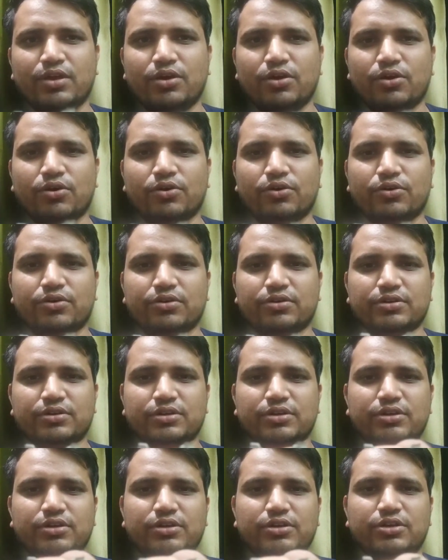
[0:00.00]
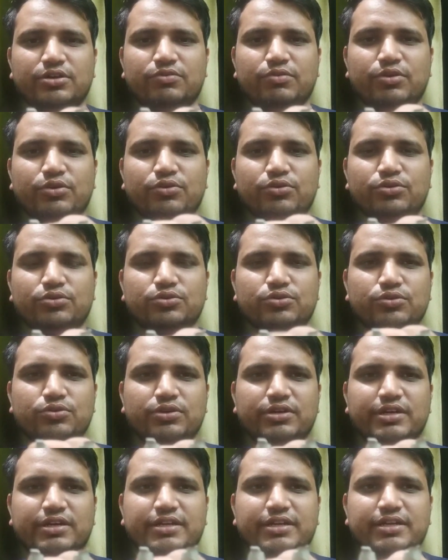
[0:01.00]
or it will not show
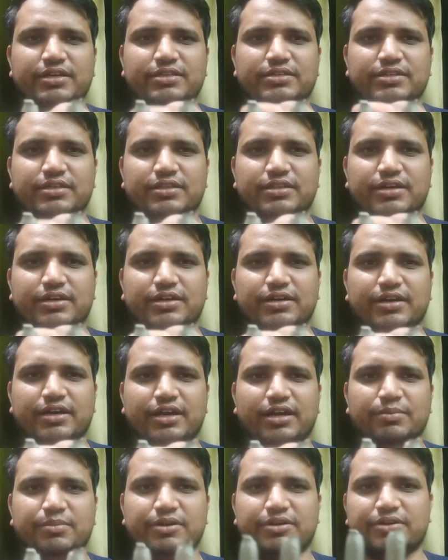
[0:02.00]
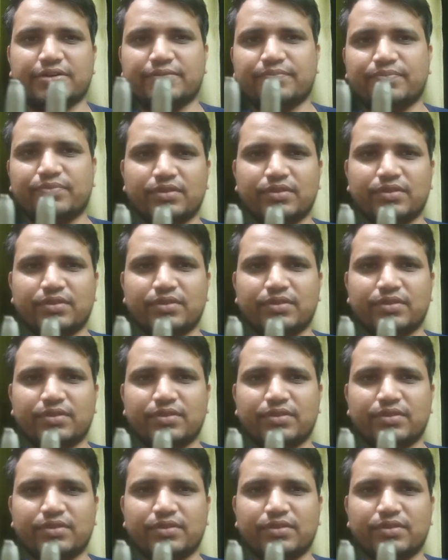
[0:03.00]
decrease in the diameter,